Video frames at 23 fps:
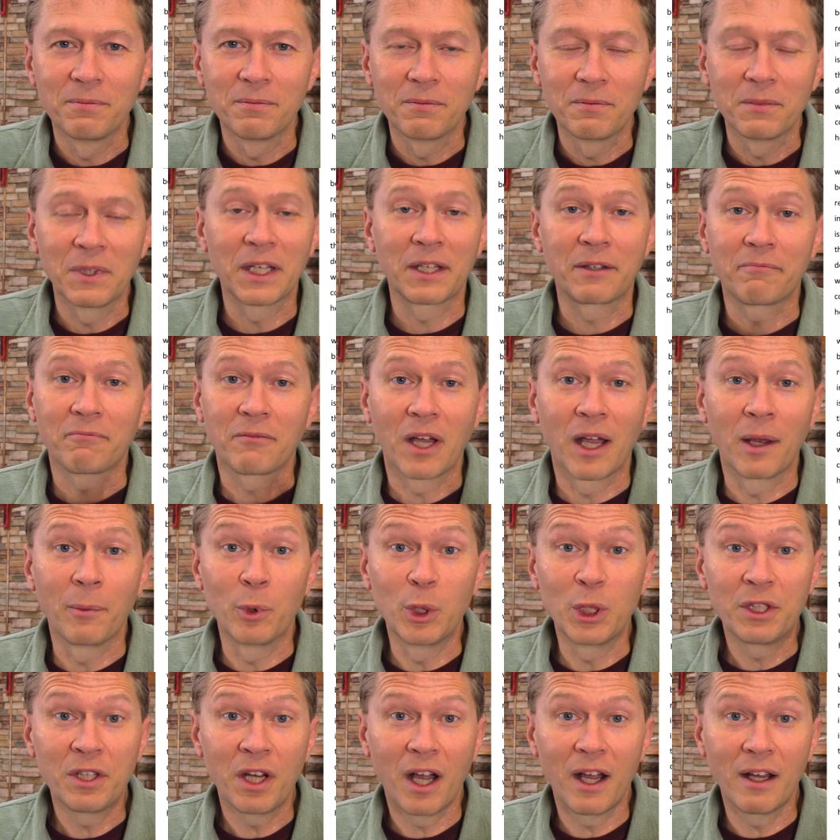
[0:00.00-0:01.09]
like I'm
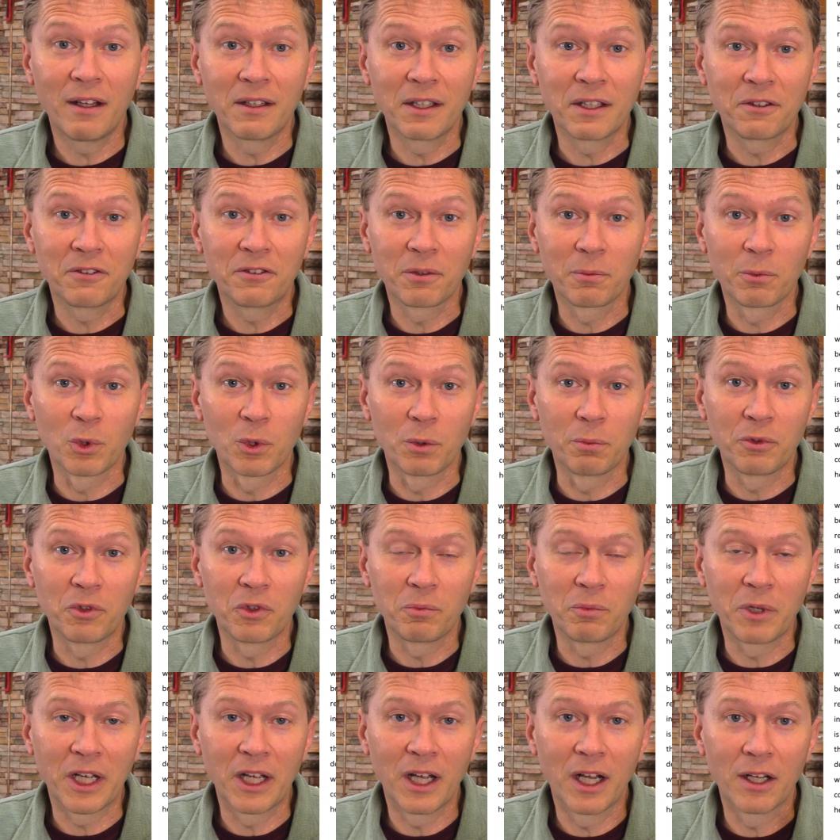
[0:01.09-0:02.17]
retiling some rooms in
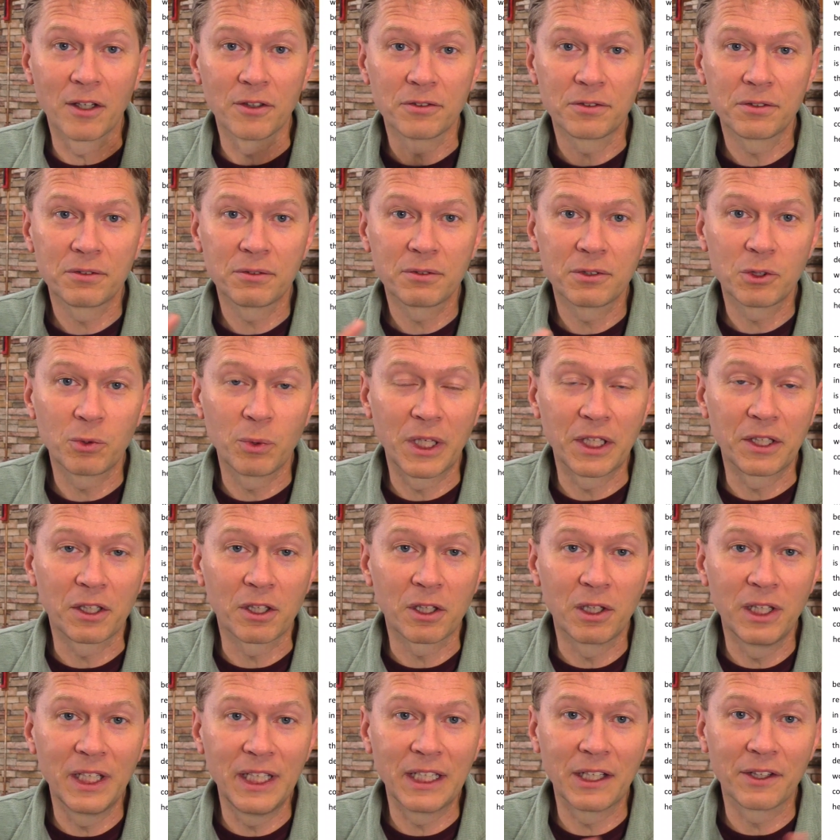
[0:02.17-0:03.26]
my house, so we had to
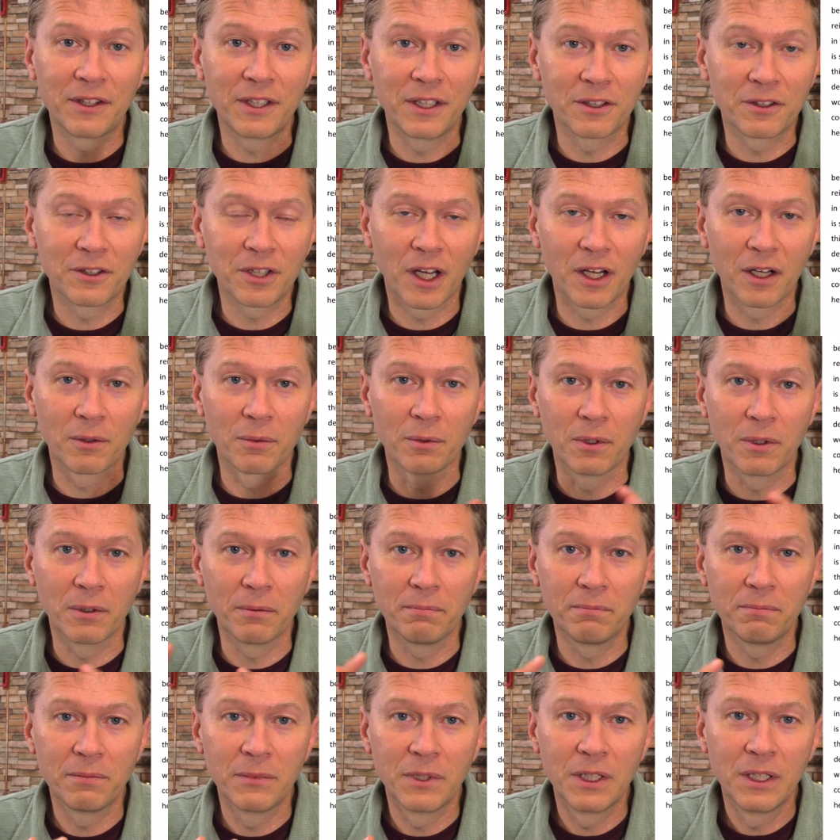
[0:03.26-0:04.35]
clean out the entire room.
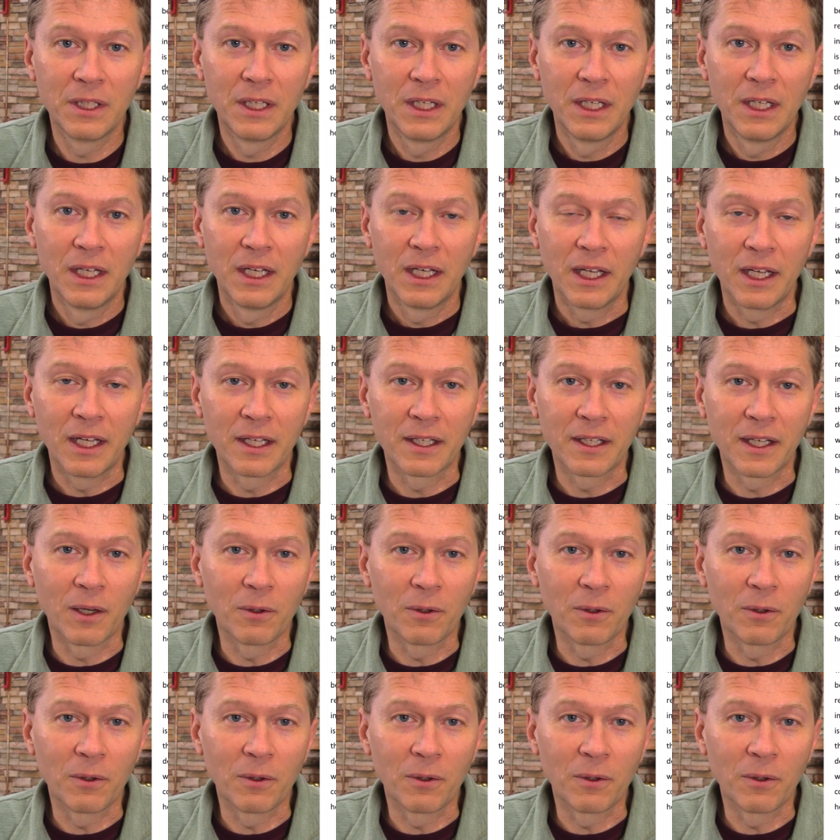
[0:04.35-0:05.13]
And I